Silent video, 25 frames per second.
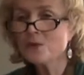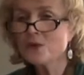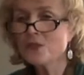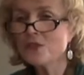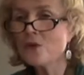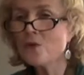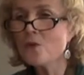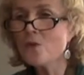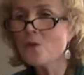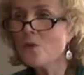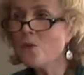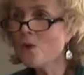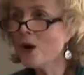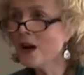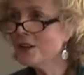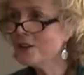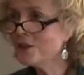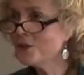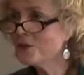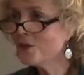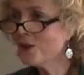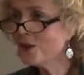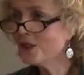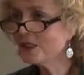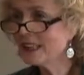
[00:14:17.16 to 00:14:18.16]
with the
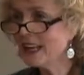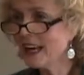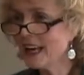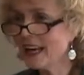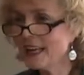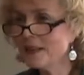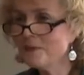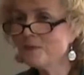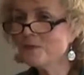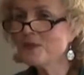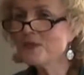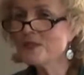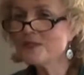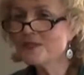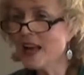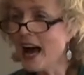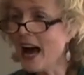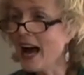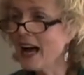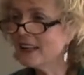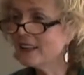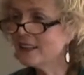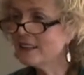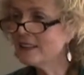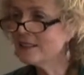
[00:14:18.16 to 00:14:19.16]
wonderful name
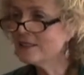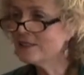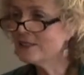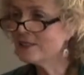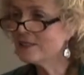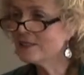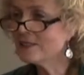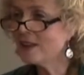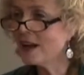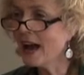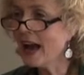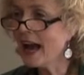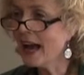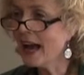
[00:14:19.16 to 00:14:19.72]
Silas